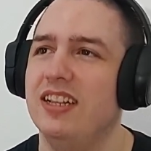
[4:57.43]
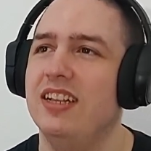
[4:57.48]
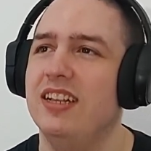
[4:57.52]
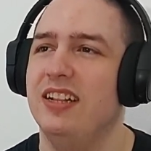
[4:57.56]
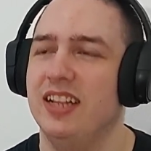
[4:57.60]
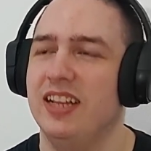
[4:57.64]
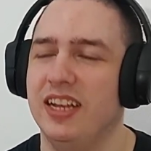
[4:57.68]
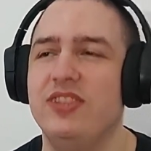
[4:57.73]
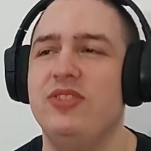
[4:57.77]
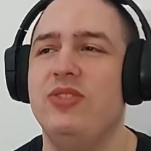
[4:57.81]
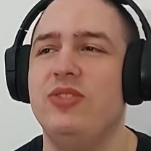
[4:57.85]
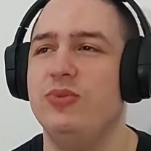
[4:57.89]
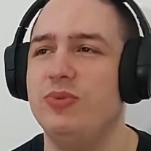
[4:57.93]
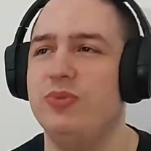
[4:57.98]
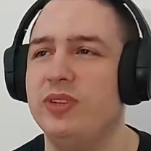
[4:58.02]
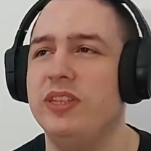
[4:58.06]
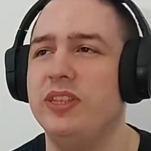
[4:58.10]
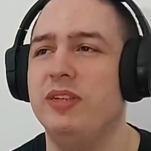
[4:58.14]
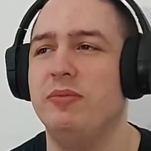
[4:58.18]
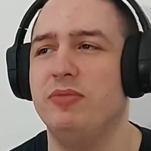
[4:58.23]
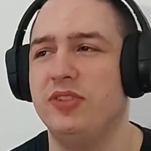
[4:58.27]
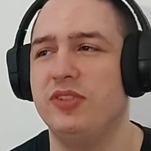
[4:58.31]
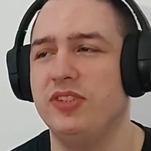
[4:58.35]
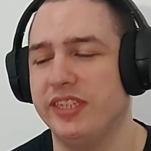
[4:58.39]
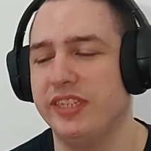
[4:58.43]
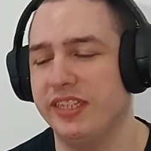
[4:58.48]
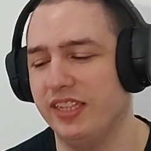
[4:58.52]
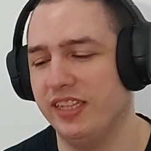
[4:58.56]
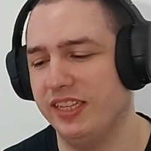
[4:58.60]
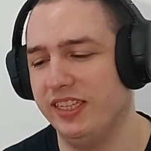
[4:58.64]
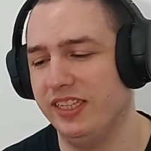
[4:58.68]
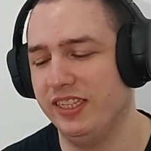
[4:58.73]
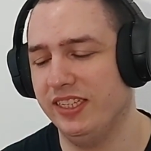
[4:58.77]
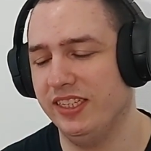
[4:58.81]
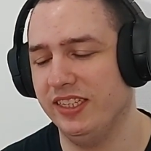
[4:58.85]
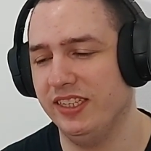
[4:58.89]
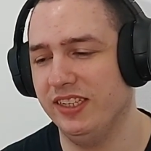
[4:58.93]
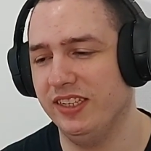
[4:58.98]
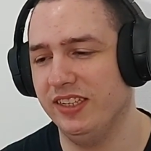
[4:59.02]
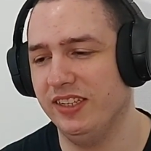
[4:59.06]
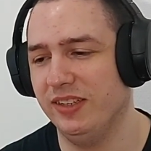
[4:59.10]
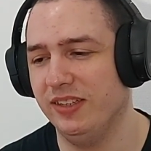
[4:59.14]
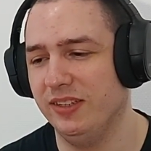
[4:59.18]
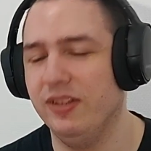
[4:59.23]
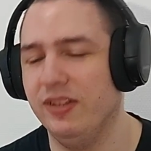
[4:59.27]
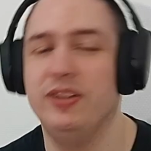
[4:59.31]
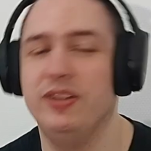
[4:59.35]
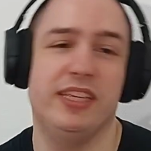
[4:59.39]
I do really appreciate like uh,
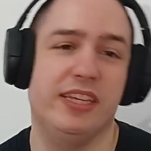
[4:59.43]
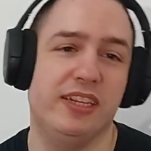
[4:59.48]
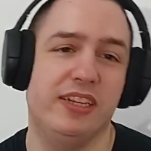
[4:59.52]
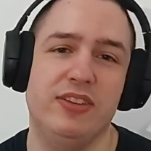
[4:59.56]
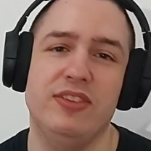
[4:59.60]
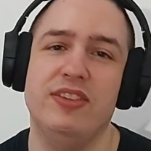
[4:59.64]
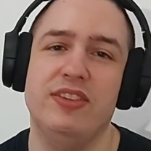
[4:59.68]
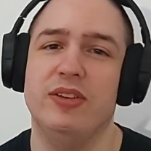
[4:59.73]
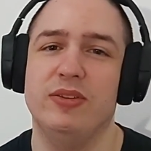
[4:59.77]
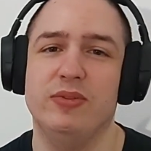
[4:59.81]
again this kind of